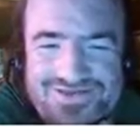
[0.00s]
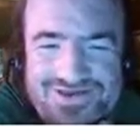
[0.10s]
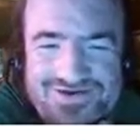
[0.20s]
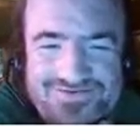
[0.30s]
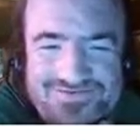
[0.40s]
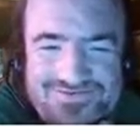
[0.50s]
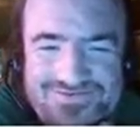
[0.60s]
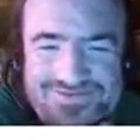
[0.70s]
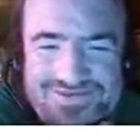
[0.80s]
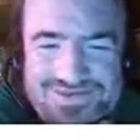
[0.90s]
oh
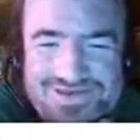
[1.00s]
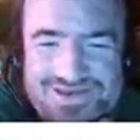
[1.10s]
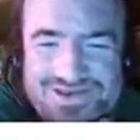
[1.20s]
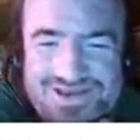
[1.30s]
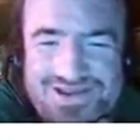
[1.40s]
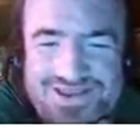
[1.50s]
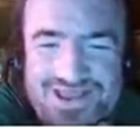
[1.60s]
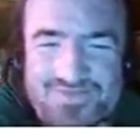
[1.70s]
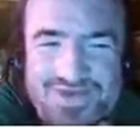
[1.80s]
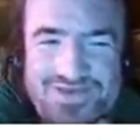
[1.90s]
no! Better.
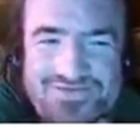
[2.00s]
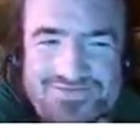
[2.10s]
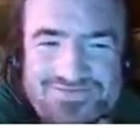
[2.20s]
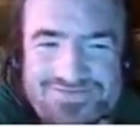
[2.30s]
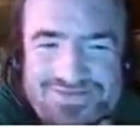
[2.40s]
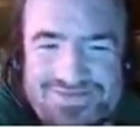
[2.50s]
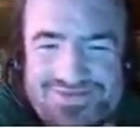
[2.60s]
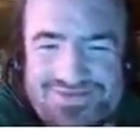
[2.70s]
It's not better.